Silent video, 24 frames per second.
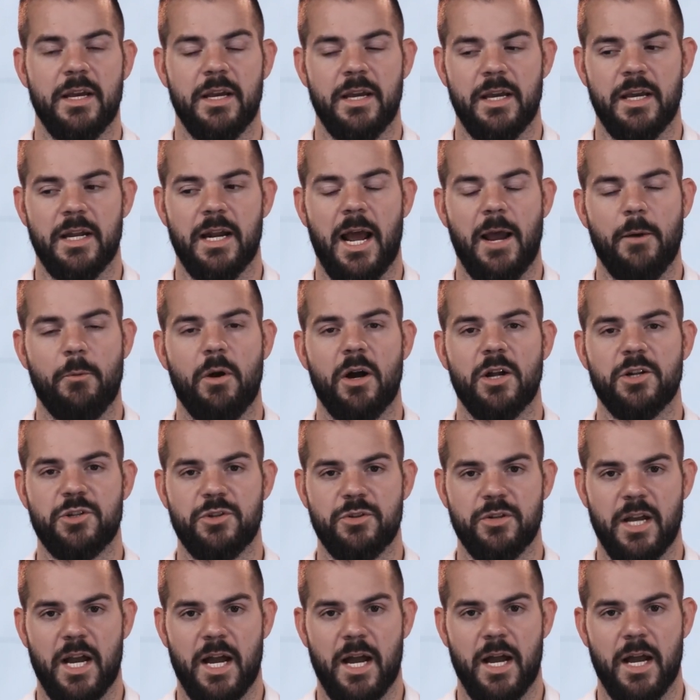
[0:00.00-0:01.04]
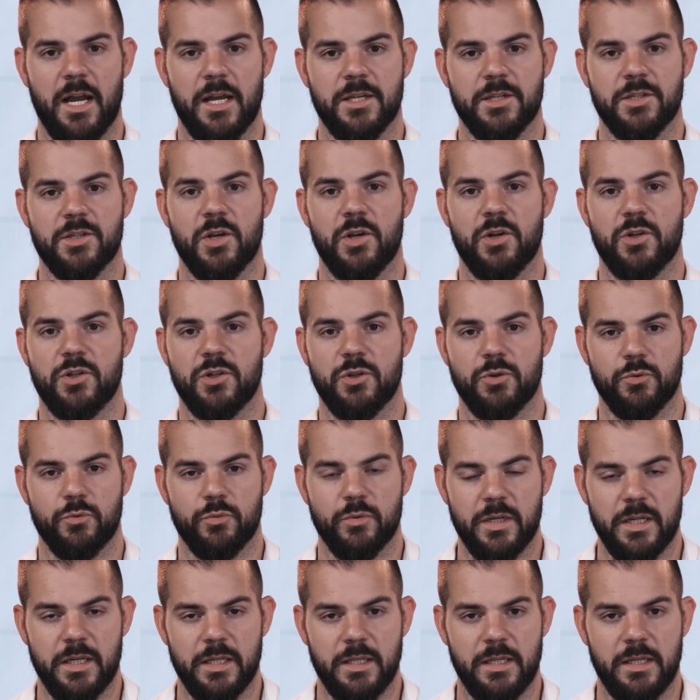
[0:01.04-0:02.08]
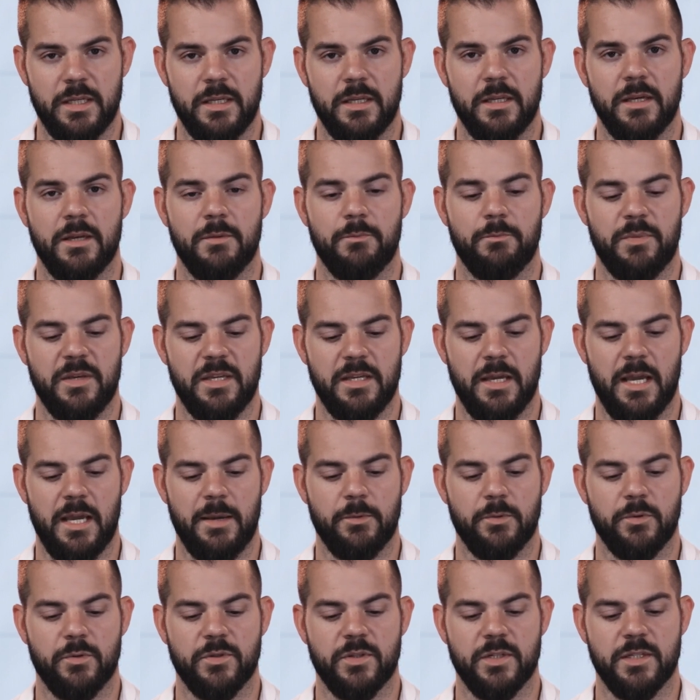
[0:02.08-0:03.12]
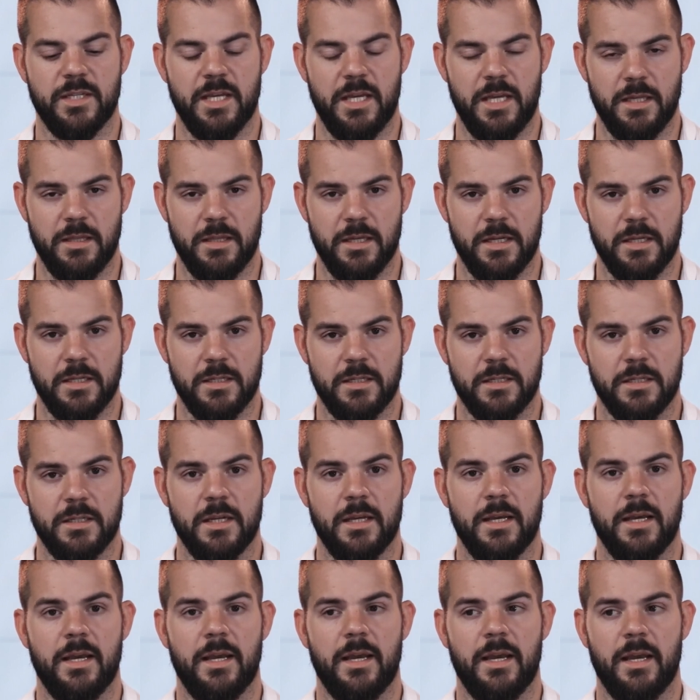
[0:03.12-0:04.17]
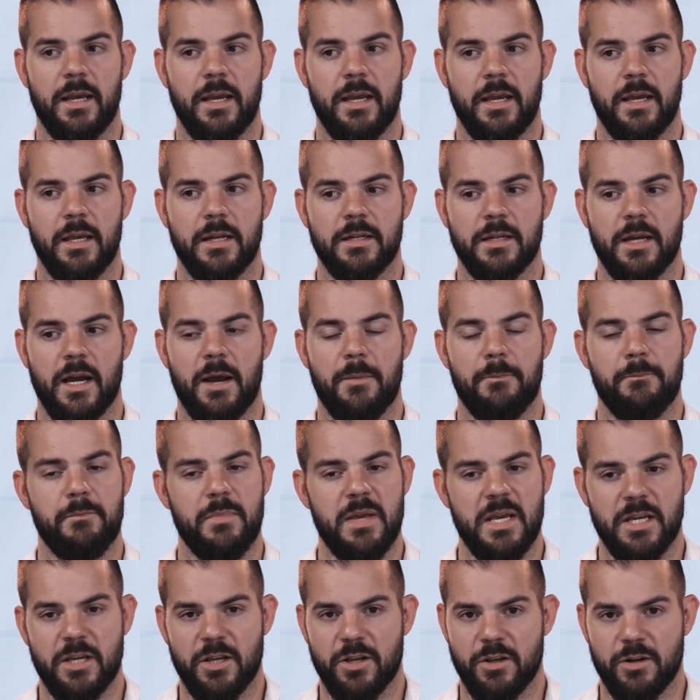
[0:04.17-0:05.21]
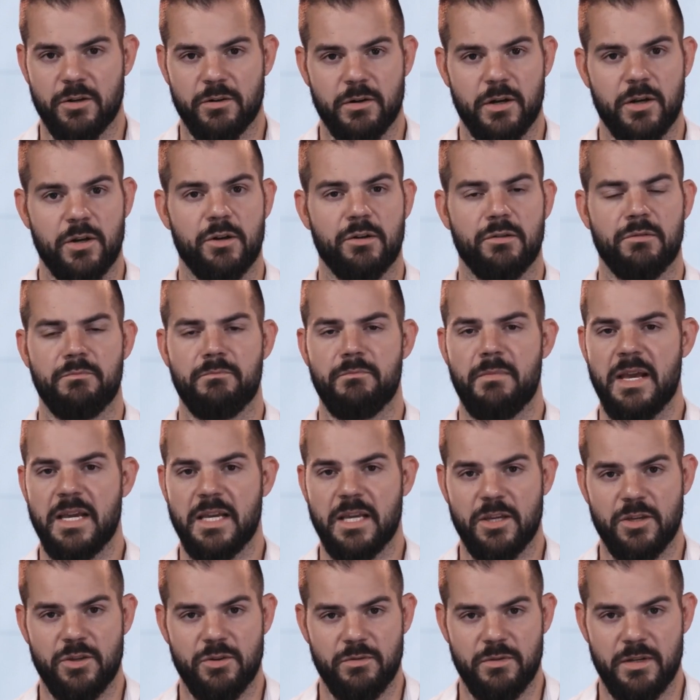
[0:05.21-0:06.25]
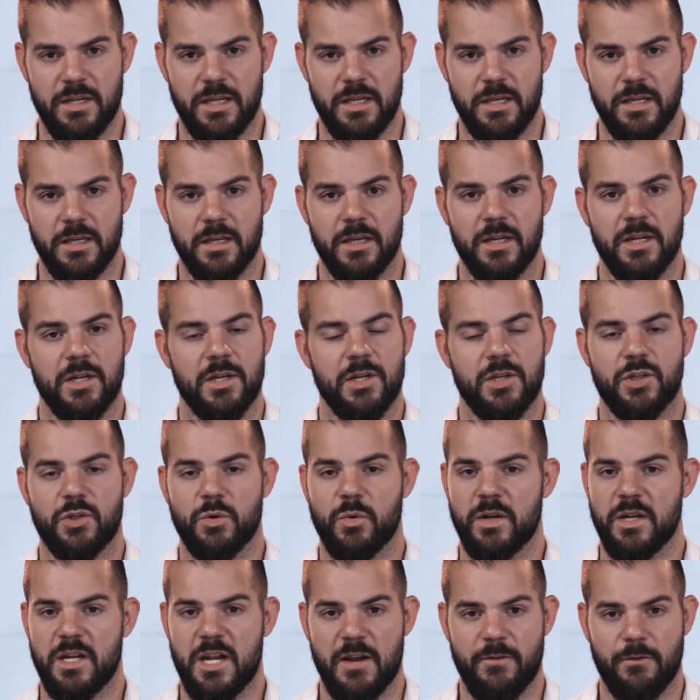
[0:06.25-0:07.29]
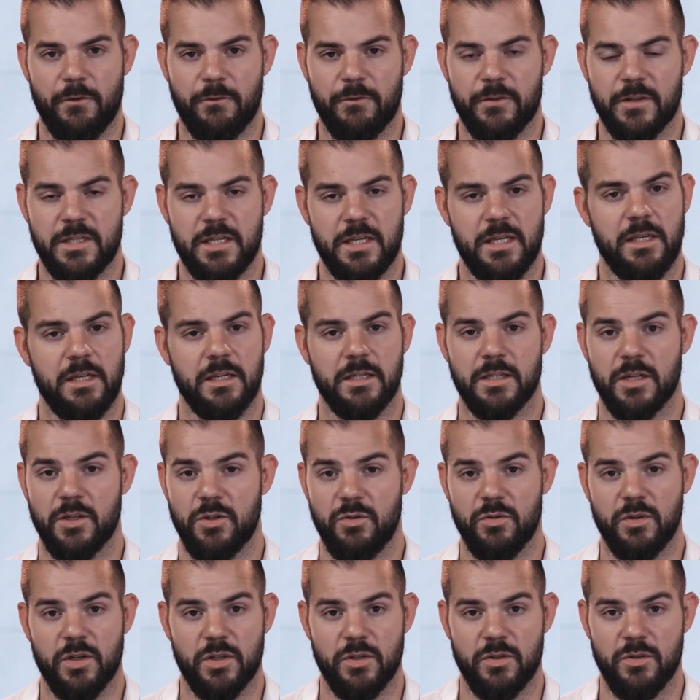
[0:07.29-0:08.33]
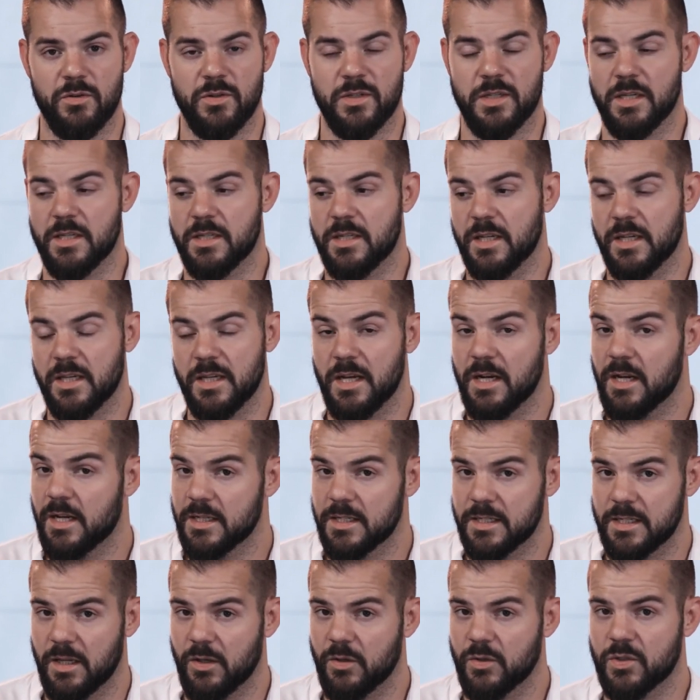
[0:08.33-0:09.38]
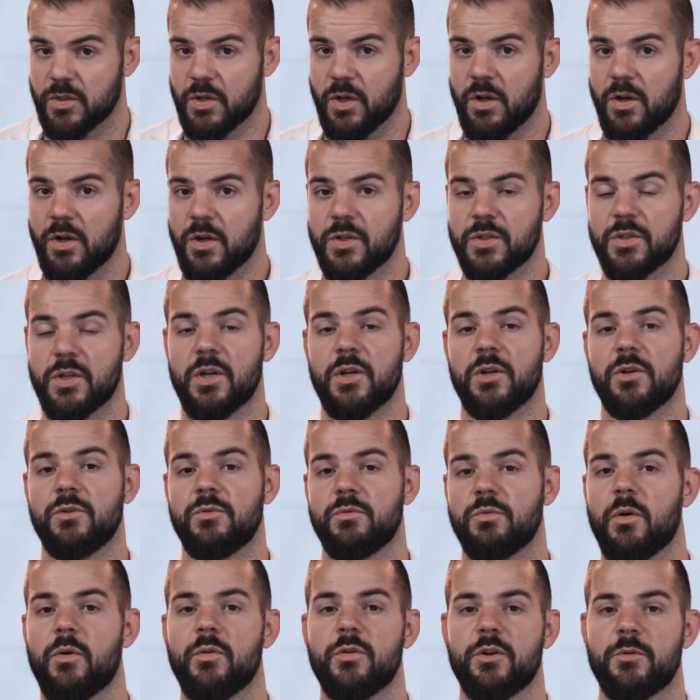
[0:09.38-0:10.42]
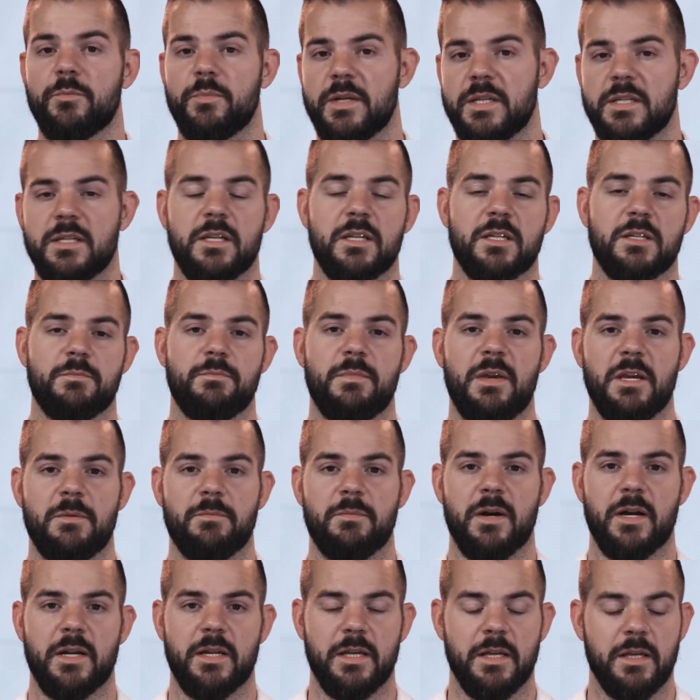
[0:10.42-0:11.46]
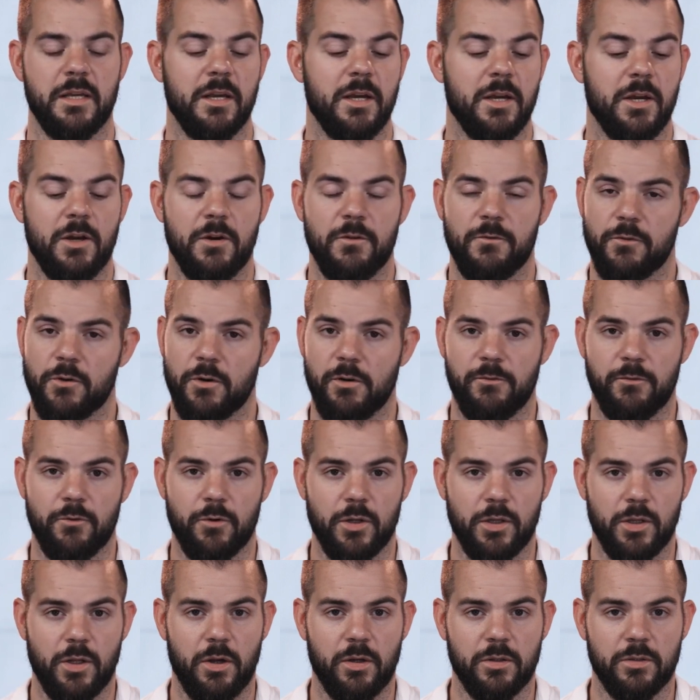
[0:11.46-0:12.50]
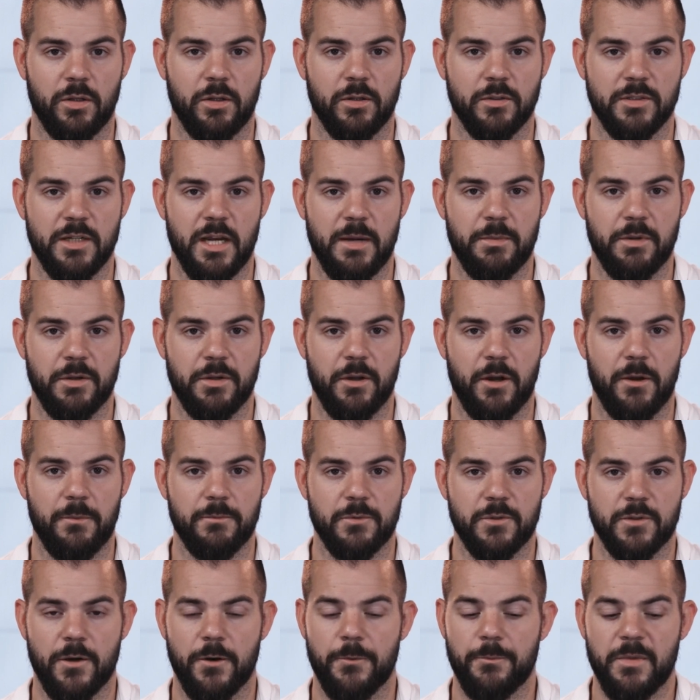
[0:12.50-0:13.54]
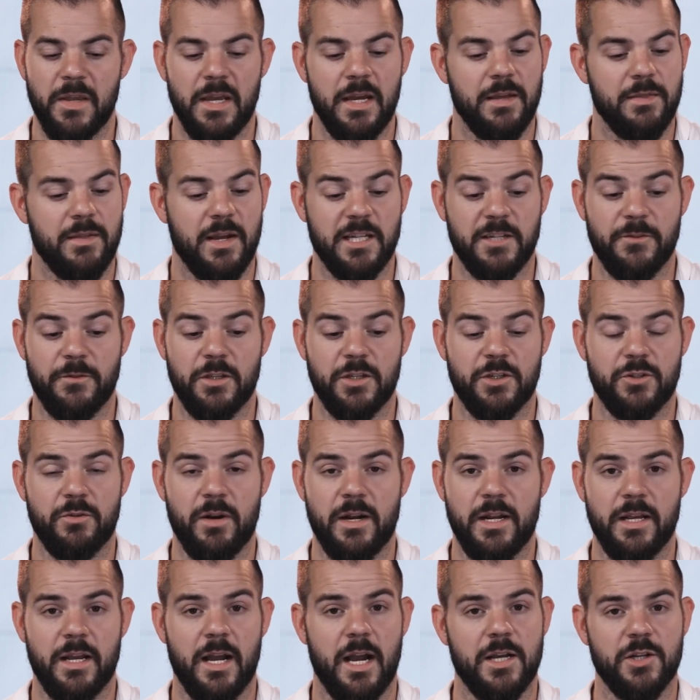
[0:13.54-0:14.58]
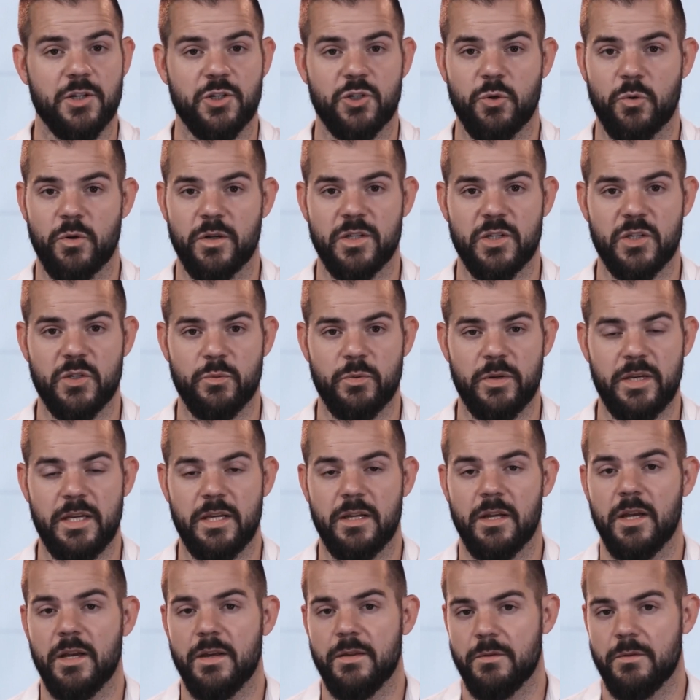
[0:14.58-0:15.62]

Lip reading: And I want you guys to really be able to take this and make it your own, make it unique, so it never fatigues, and you can use this to get on sales calls, grow your business, make money for a long, long time to come. So that's it for this training, guys. Short and sweet.